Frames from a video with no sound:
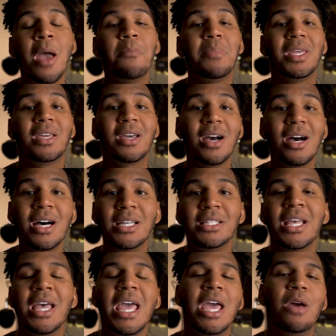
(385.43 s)
because
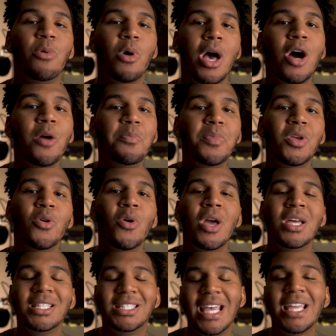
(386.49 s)
it will help you
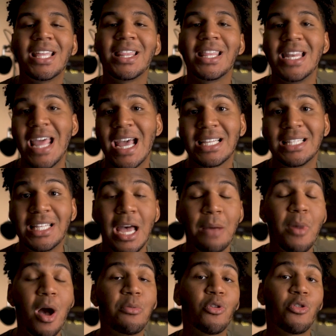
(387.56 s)
take the next
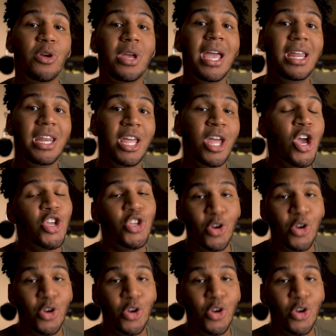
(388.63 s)
step of creating